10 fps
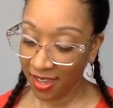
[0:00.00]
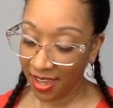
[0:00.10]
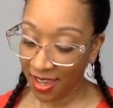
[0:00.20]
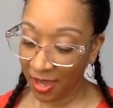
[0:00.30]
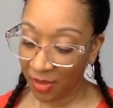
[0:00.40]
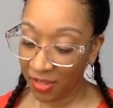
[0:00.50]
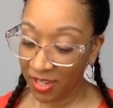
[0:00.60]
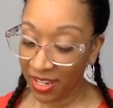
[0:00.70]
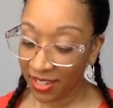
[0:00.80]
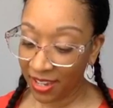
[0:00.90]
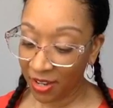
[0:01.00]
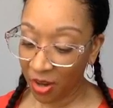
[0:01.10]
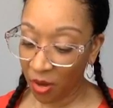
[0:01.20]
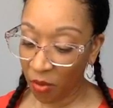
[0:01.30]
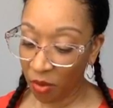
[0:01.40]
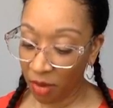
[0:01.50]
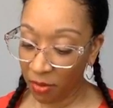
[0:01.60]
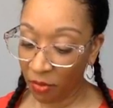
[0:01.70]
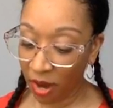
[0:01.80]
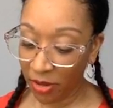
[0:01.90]
Then they say to her,
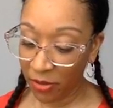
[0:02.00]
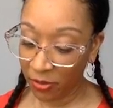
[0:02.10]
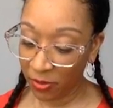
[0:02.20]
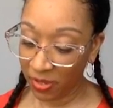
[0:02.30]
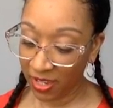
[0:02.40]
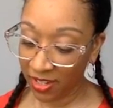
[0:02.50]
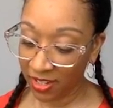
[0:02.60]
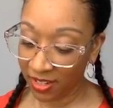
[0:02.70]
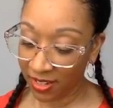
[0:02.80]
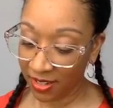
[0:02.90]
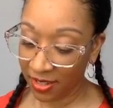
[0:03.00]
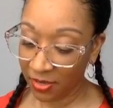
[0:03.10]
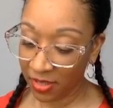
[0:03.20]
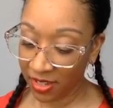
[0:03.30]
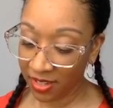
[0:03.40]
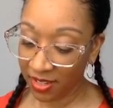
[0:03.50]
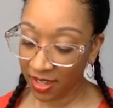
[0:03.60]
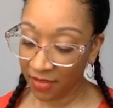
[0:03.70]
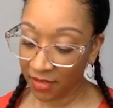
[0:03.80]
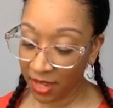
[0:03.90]
"Woman, why are you weeping?" And she said to them, "Because they
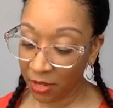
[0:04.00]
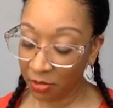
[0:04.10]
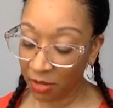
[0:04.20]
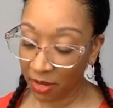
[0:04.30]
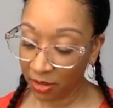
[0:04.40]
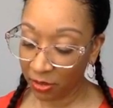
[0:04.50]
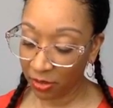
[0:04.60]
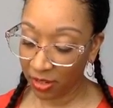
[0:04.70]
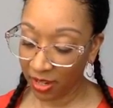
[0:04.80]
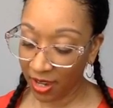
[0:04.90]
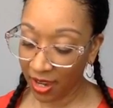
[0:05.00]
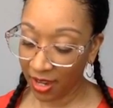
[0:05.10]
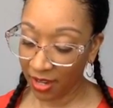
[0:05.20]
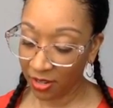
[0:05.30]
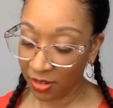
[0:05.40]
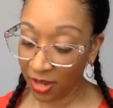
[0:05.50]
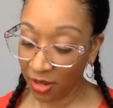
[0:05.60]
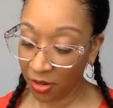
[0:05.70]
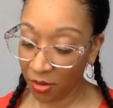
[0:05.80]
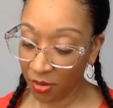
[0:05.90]
have taken away my Lord, and I do not
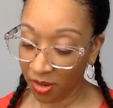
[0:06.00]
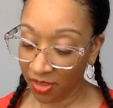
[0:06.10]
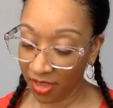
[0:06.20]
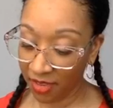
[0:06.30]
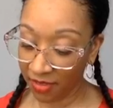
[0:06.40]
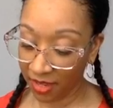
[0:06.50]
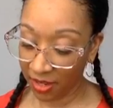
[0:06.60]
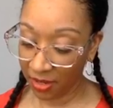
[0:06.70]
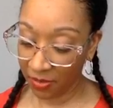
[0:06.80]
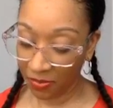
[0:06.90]
know where they have laid him."